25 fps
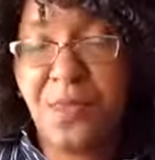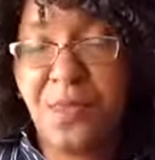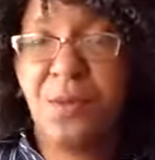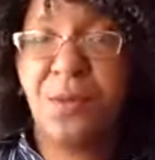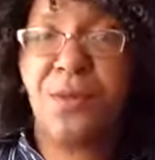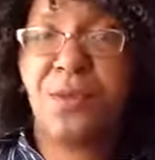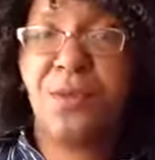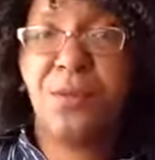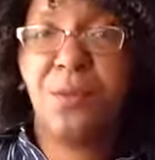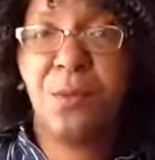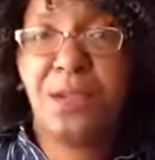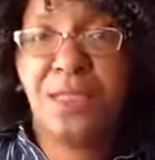
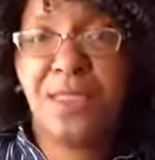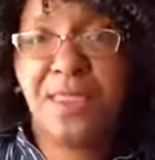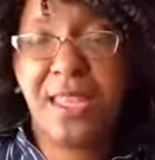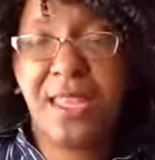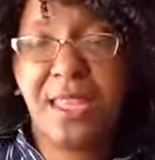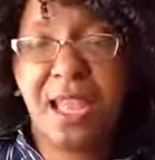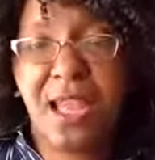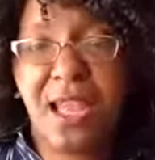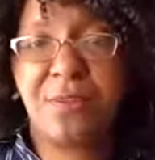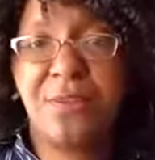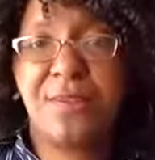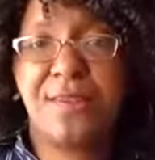the one
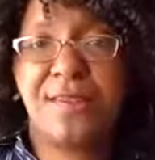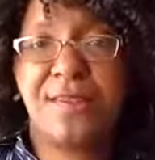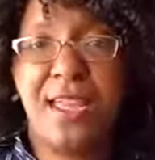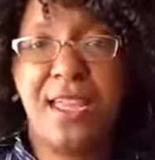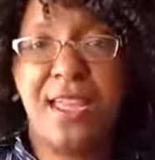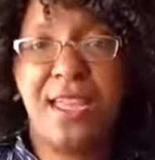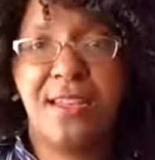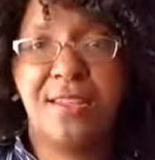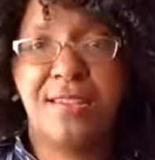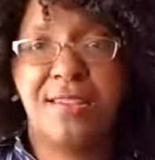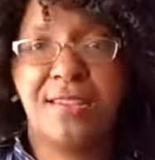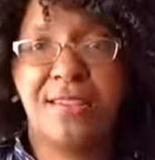thing I would
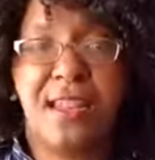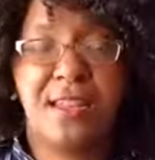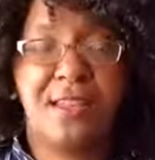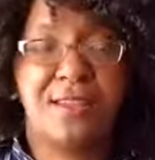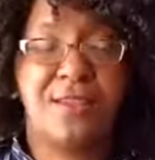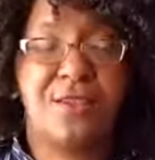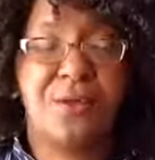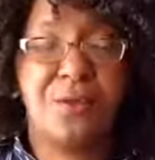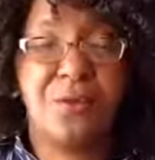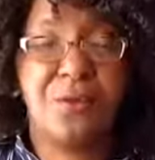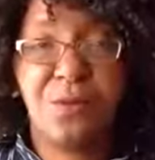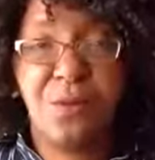say is that
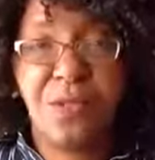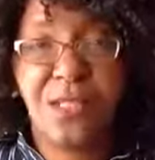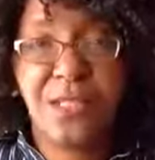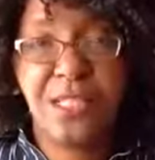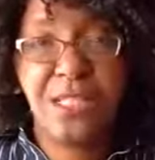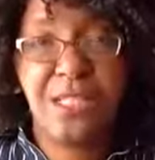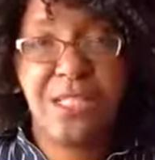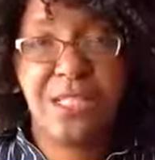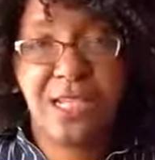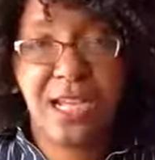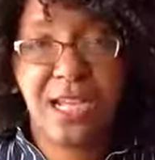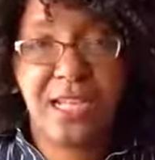it's a
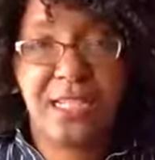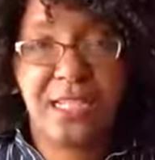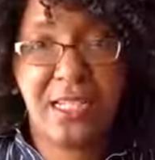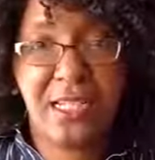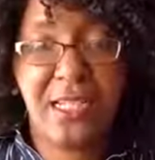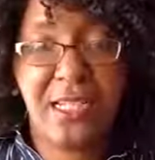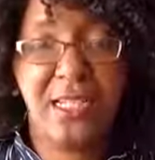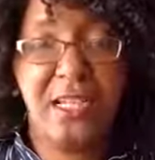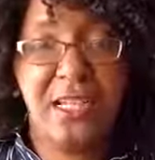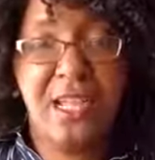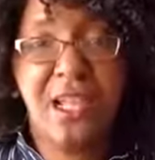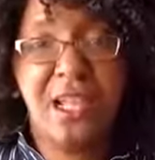really good
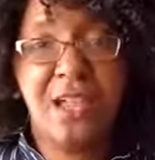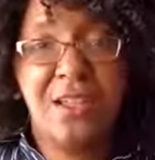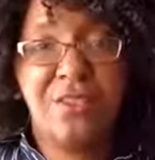idea